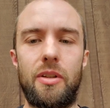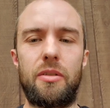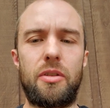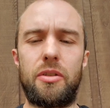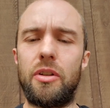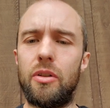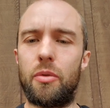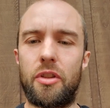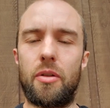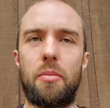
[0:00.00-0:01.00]
deal
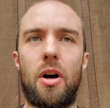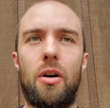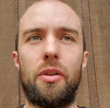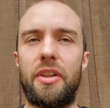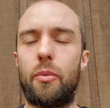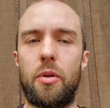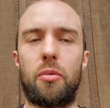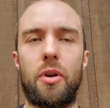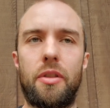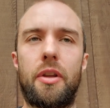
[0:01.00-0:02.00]
with the pollen that we
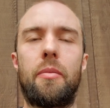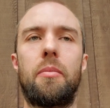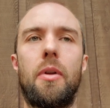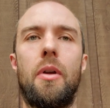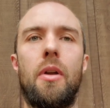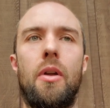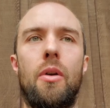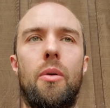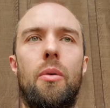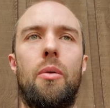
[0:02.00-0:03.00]
breathe in.
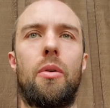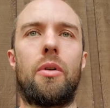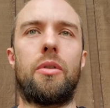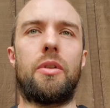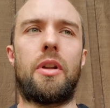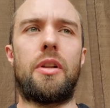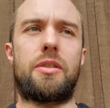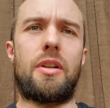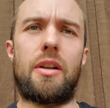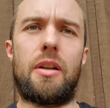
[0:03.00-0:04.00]
Or it's
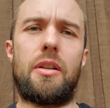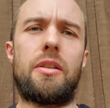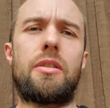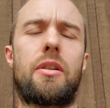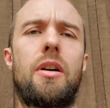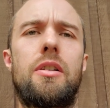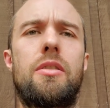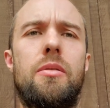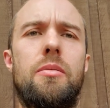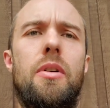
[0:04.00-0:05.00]
not. It's the cause
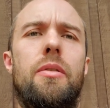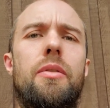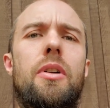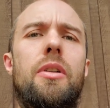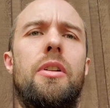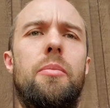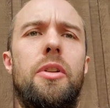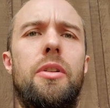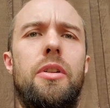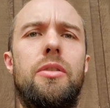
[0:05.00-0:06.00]
of our
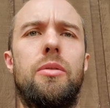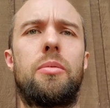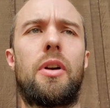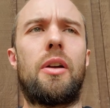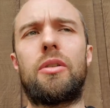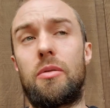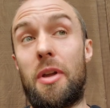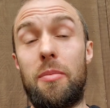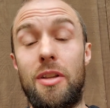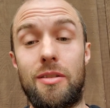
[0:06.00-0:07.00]
inability to, or
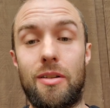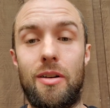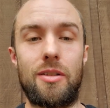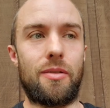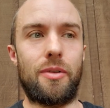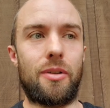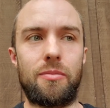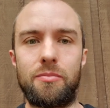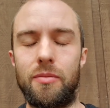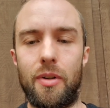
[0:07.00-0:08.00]
maybe it's the cause of our
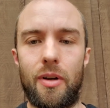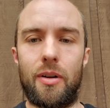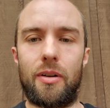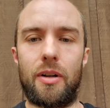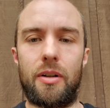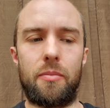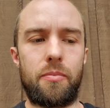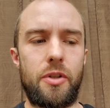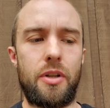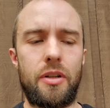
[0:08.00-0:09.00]

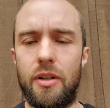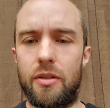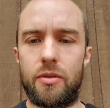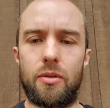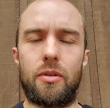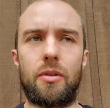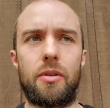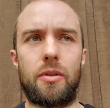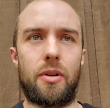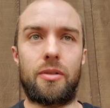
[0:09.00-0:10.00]
sickness
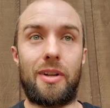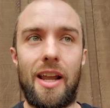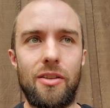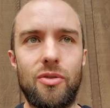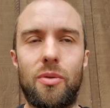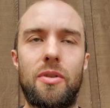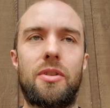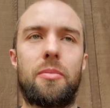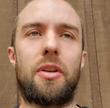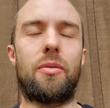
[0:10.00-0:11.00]
or our cancer or
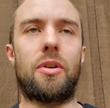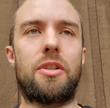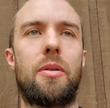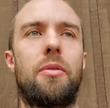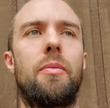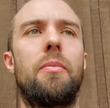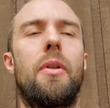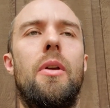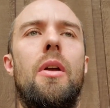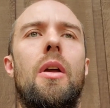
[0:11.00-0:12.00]
something, for example.
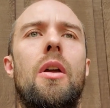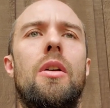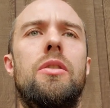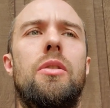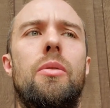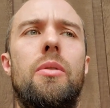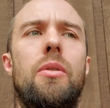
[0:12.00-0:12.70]
So